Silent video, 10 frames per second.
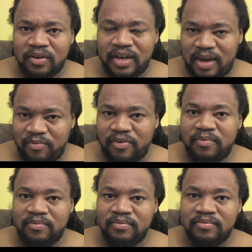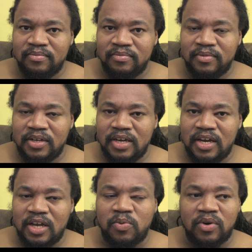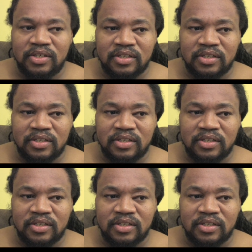came from. It was